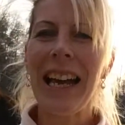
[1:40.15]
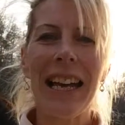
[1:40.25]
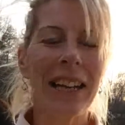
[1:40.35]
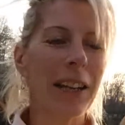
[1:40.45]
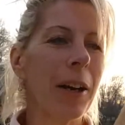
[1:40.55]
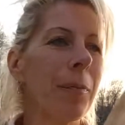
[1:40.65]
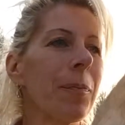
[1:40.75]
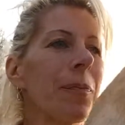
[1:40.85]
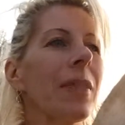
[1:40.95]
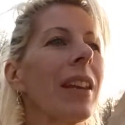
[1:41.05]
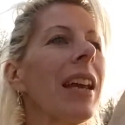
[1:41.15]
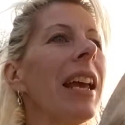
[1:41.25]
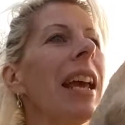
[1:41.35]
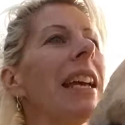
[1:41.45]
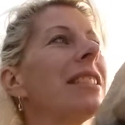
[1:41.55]
And
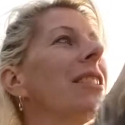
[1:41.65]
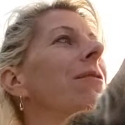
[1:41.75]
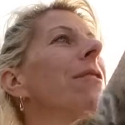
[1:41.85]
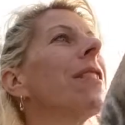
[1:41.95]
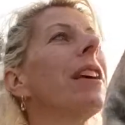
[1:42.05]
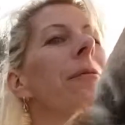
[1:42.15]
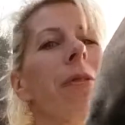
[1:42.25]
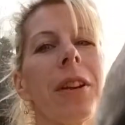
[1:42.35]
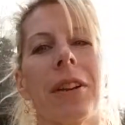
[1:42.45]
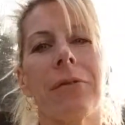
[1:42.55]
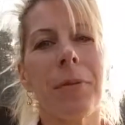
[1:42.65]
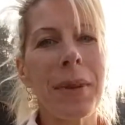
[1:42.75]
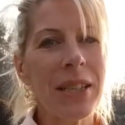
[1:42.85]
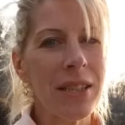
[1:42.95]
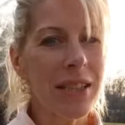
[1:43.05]
it's good for them, for their
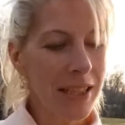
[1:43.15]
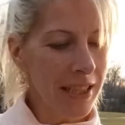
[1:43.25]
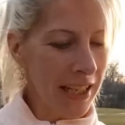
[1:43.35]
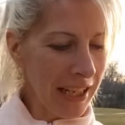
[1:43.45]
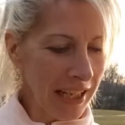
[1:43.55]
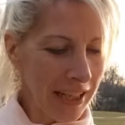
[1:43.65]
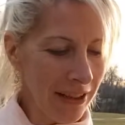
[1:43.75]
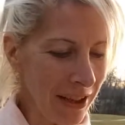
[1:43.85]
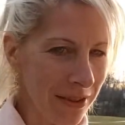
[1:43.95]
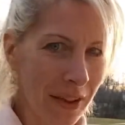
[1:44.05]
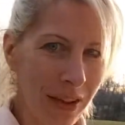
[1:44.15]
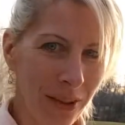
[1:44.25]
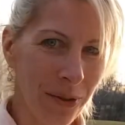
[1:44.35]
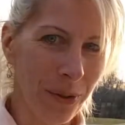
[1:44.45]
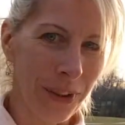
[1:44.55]
inflammation and lots of other
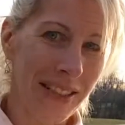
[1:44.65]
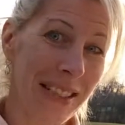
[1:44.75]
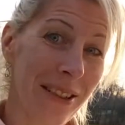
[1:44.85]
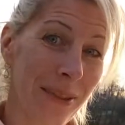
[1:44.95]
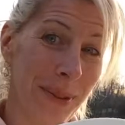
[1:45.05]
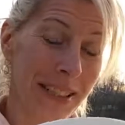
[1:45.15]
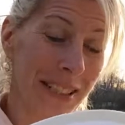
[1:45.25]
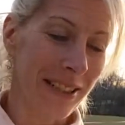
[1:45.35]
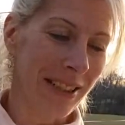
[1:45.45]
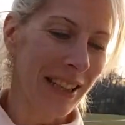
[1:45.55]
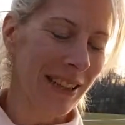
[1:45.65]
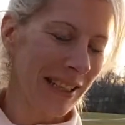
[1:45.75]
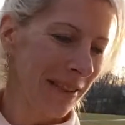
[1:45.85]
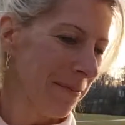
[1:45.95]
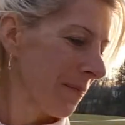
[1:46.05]
cool things. He knows what's in here. He likes it.